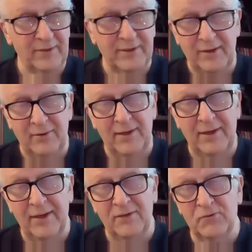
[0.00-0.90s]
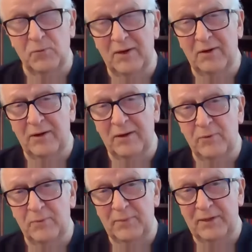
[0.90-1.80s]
Gary asked where I would